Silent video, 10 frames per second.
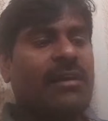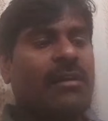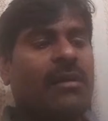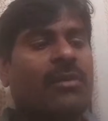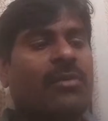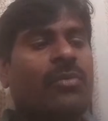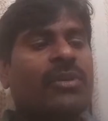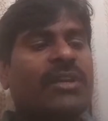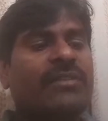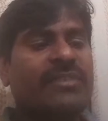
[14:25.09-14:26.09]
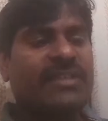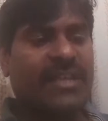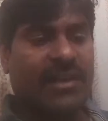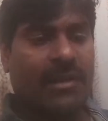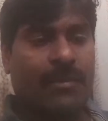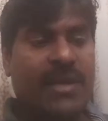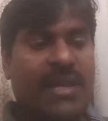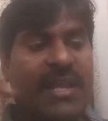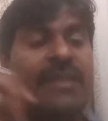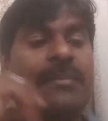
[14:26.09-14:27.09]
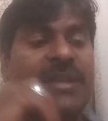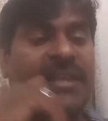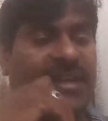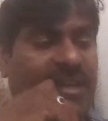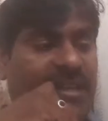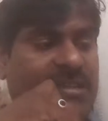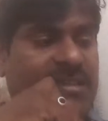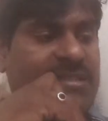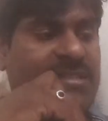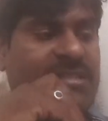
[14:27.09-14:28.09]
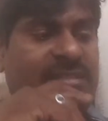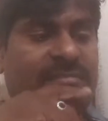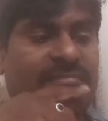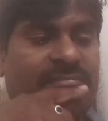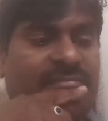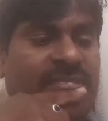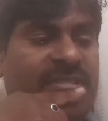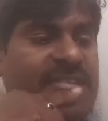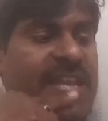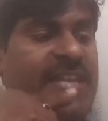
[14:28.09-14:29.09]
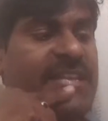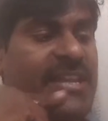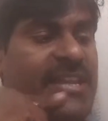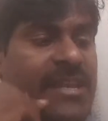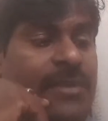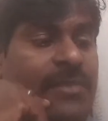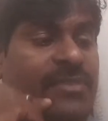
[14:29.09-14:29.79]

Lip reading: are coated with a rubber like material. State the name of